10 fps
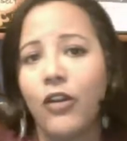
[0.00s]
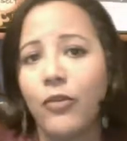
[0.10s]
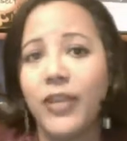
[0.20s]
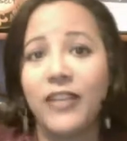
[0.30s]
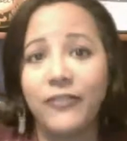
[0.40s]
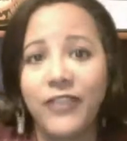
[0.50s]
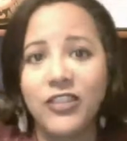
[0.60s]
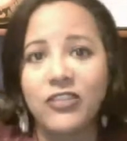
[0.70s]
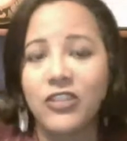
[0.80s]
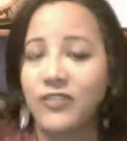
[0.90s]
or we
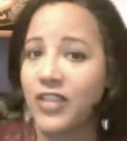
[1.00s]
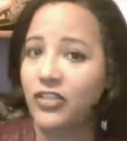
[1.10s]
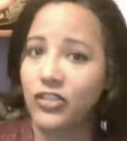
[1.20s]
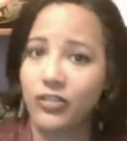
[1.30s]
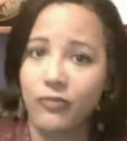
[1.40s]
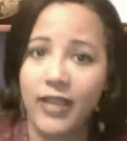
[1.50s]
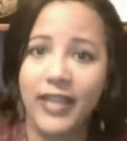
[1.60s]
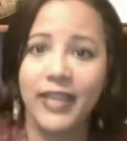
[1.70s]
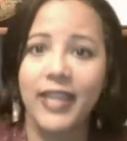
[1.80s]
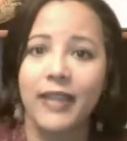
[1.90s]
convince ourselves that's just the
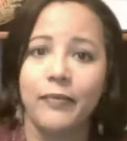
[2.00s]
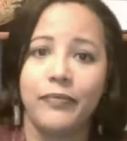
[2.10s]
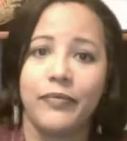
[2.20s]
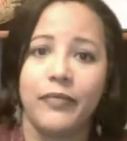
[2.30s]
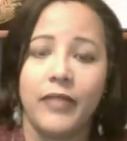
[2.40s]
way I am.